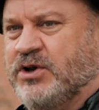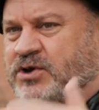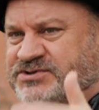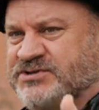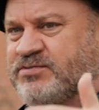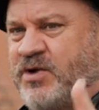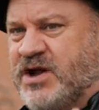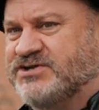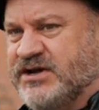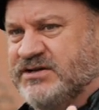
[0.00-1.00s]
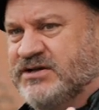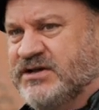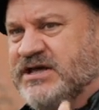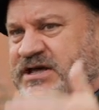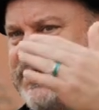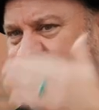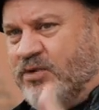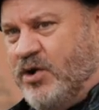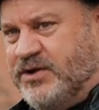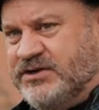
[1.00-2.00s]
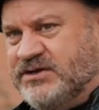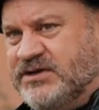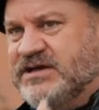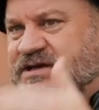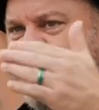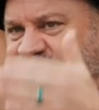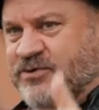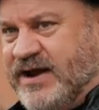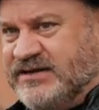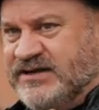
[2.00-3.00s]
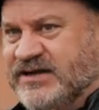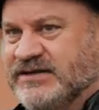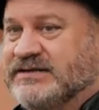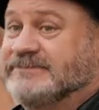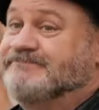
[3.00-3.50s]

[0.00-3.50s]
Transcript: close to the project. He wrote it, he's directing it.